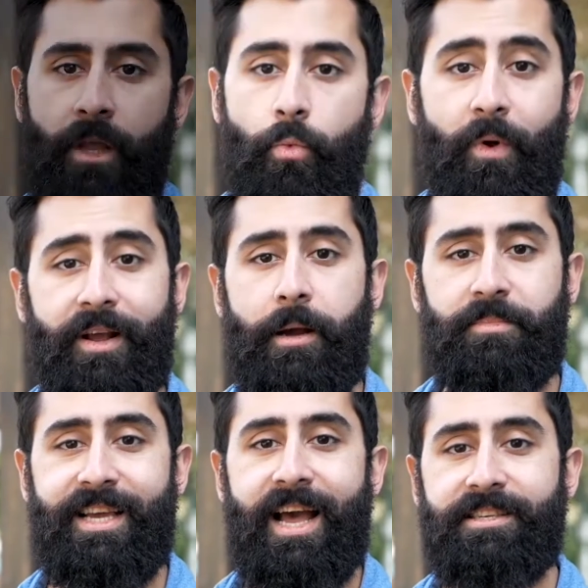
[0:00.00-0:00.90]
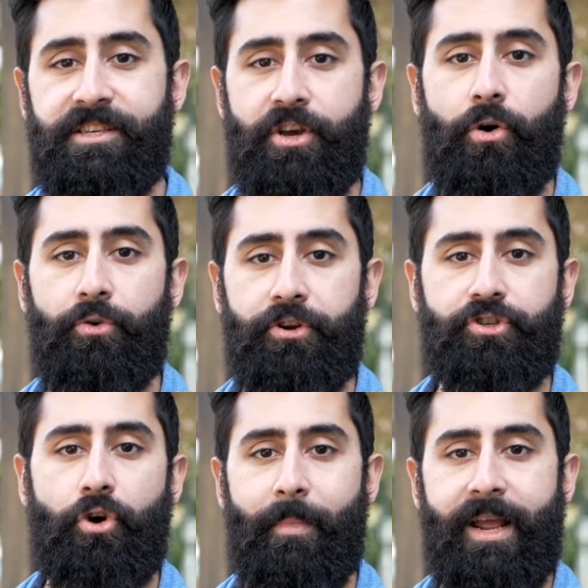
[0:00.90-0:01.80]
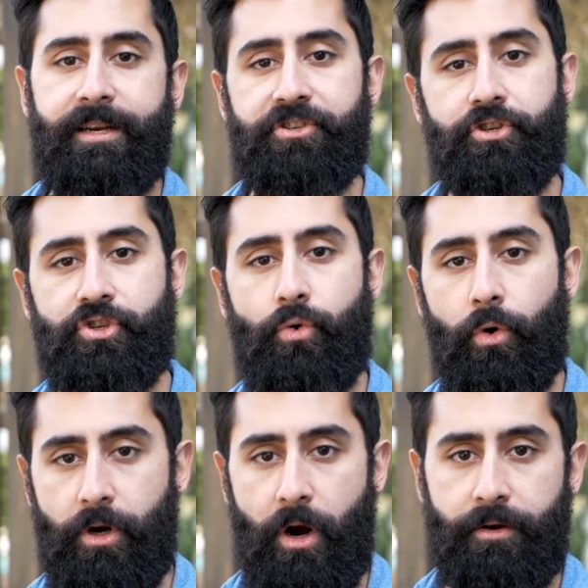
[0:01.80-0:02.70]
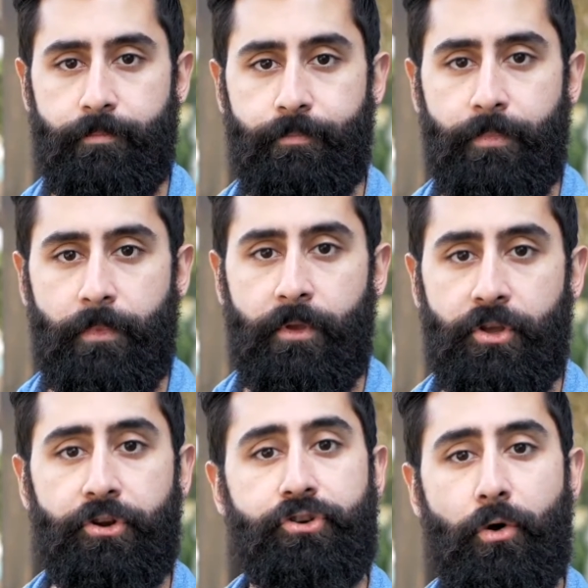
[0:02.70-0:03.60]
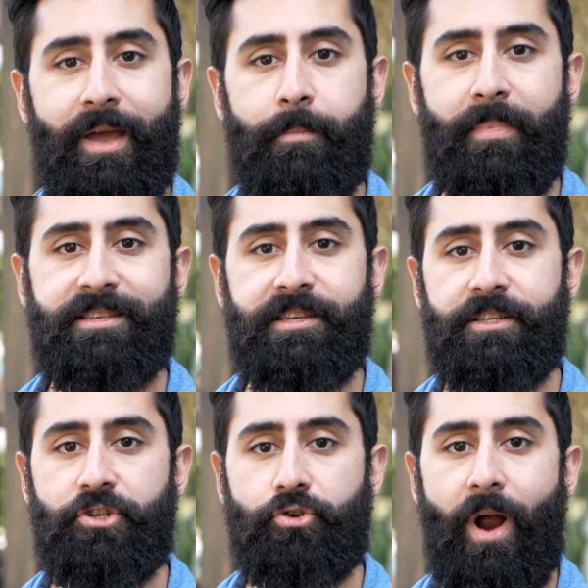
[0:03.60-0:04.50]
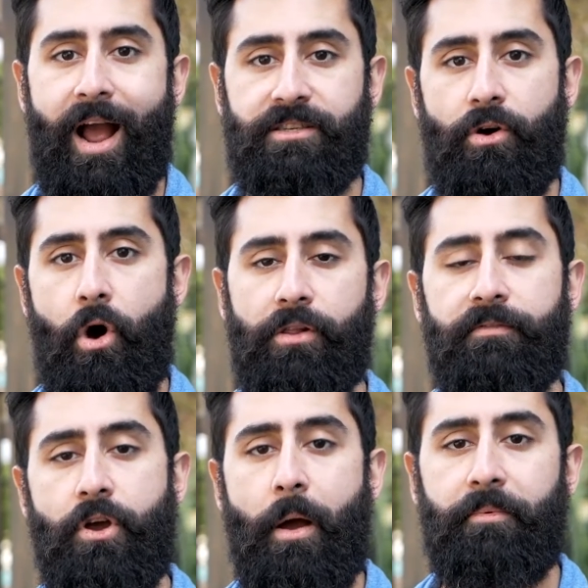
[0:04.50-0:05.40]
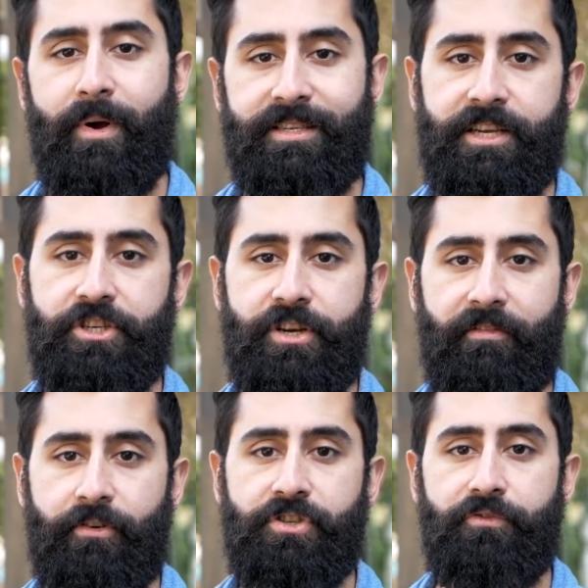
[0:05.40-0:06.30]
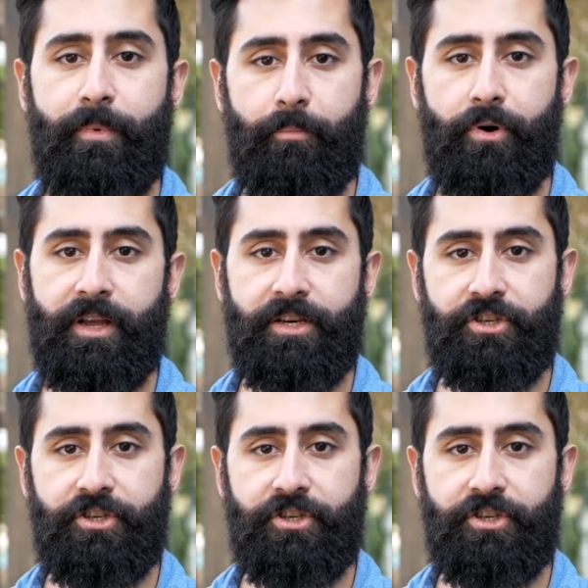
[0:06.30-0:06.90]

When it comes to SEO, your domain is your scorecard. Your domain basically tracks all of the optimization efforts you've been putting